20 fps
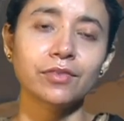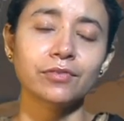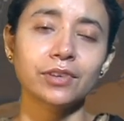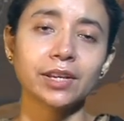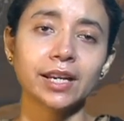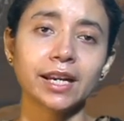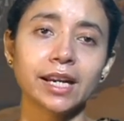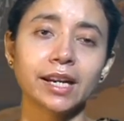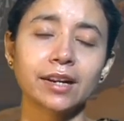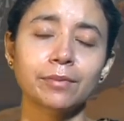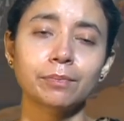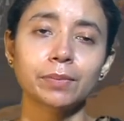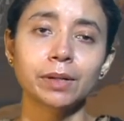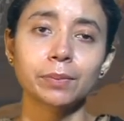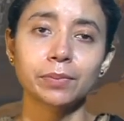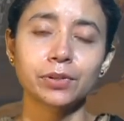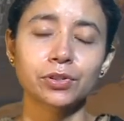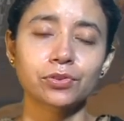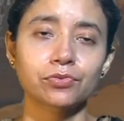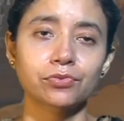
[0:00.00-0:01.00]
we have
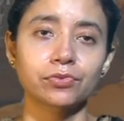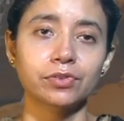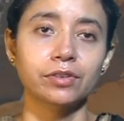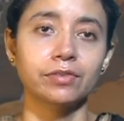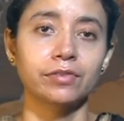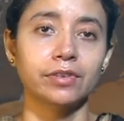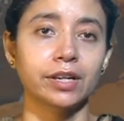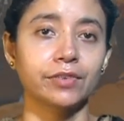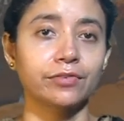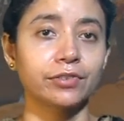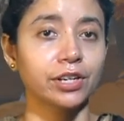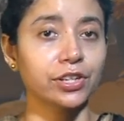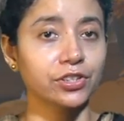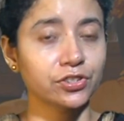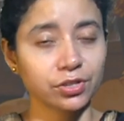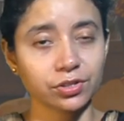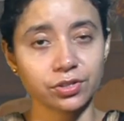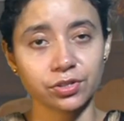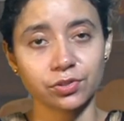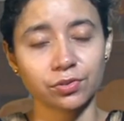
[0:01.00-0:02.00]
puppetry we have
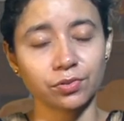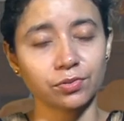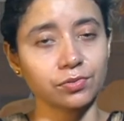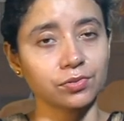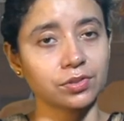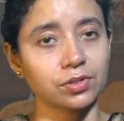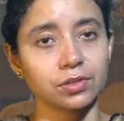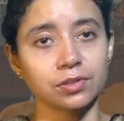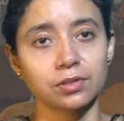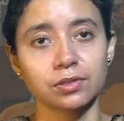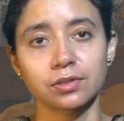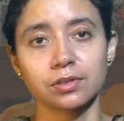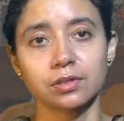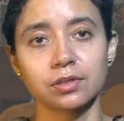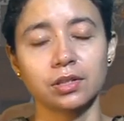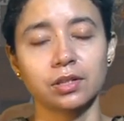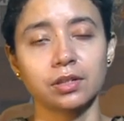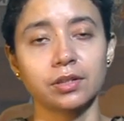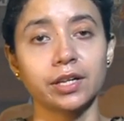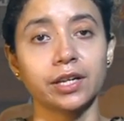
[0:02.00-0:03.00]
religious
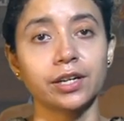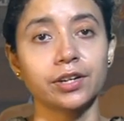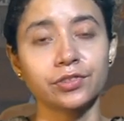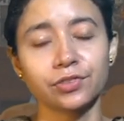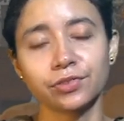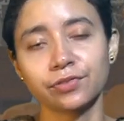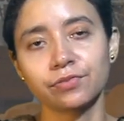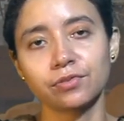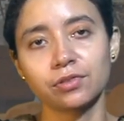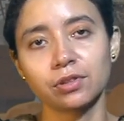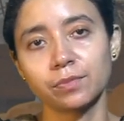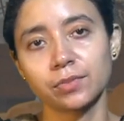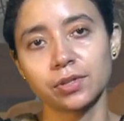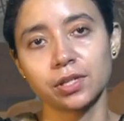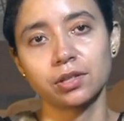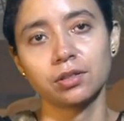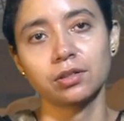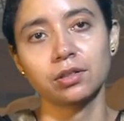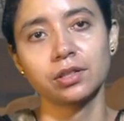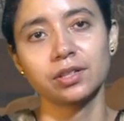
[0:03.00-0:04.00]
discourses narrative
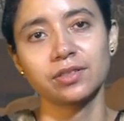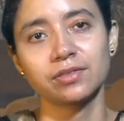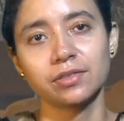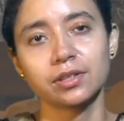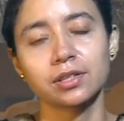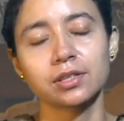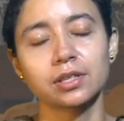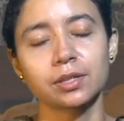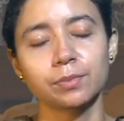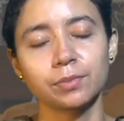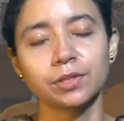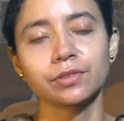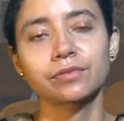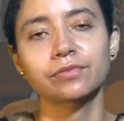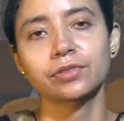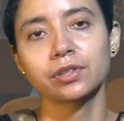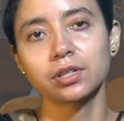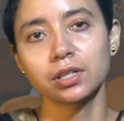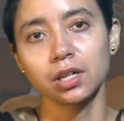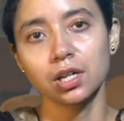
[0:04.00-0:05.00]
forms and all these are some
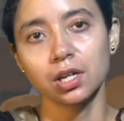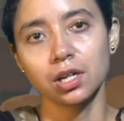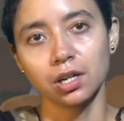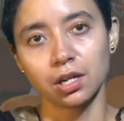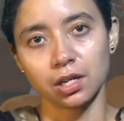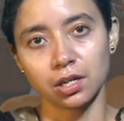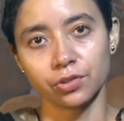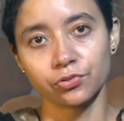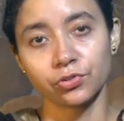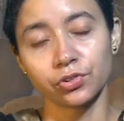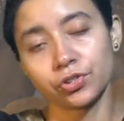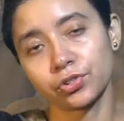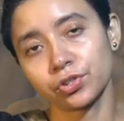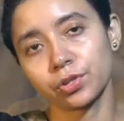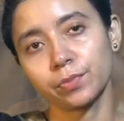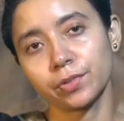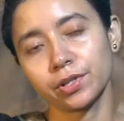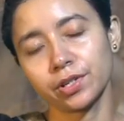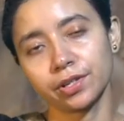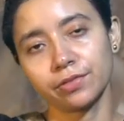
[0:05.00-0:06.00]
different uh,
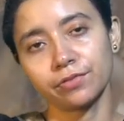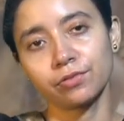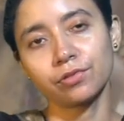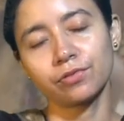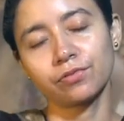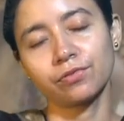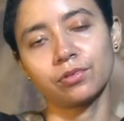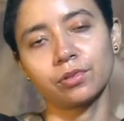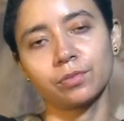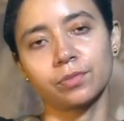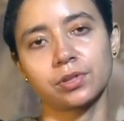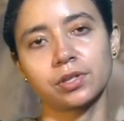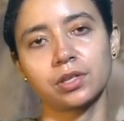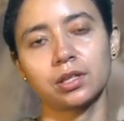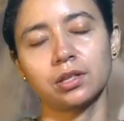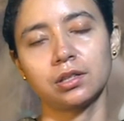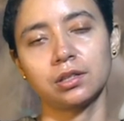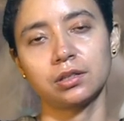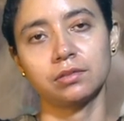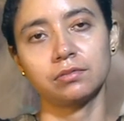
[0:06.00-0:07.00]
traditional media folk forms
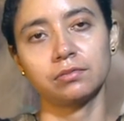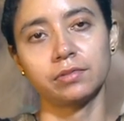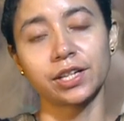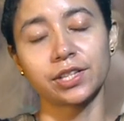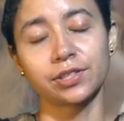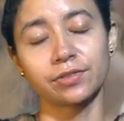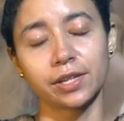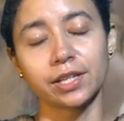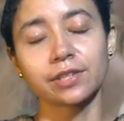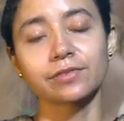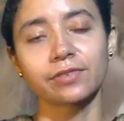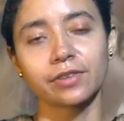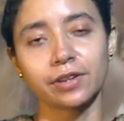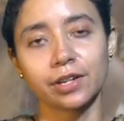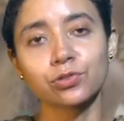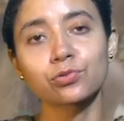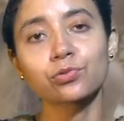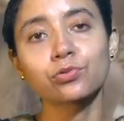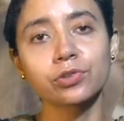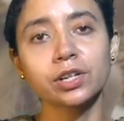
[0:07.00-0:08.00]
uh, as, as far
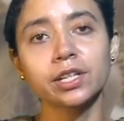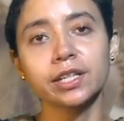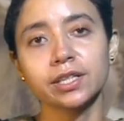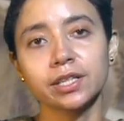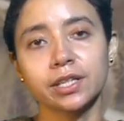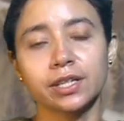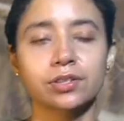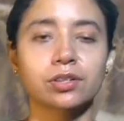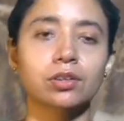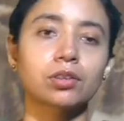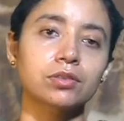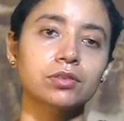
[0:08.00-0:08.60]
as rural india is